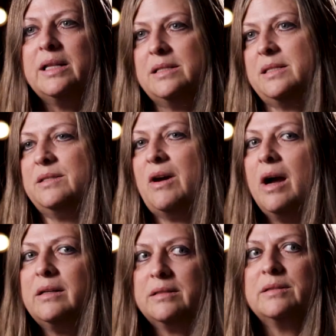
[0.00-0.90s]
this
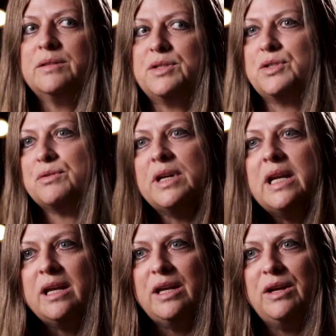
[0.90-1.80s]
doctor who's
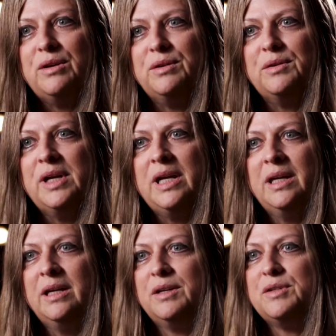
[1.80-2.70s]
treating you,
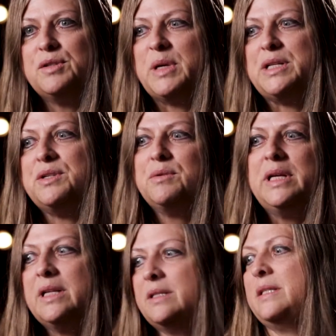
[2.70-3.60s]
who's been
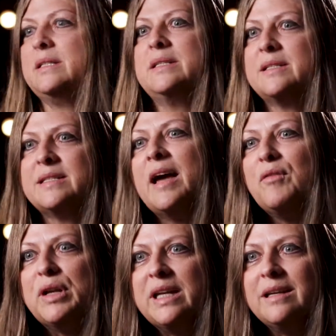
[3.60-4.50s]
doing this since the
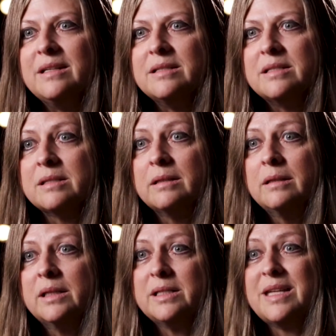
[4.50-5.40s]
70s,
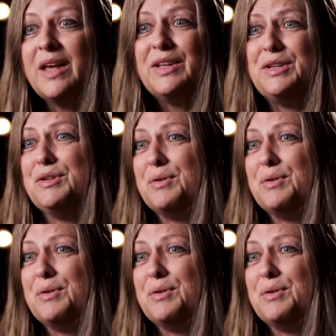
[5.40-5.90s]
is telling you